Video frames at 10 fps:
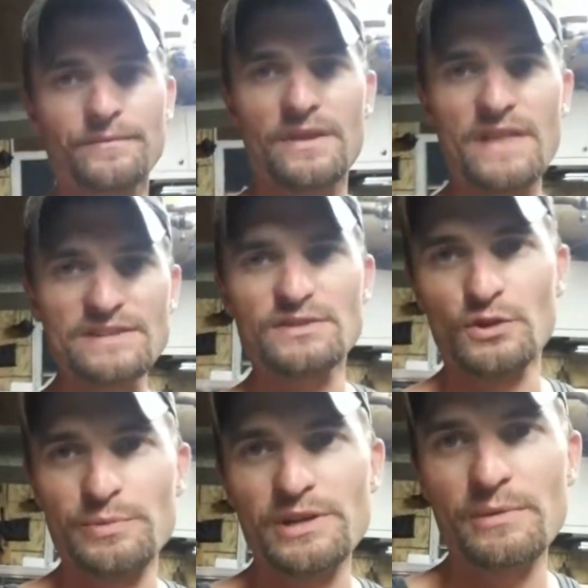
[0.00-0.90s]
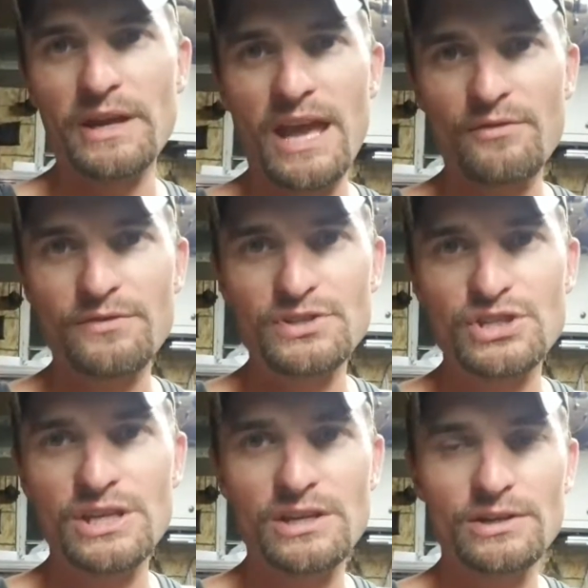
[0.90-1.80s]
That's a little bit of my catfish
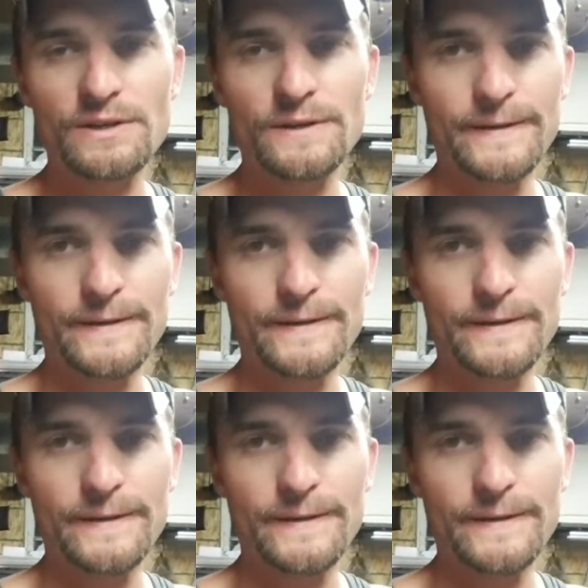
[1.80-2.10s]
gear.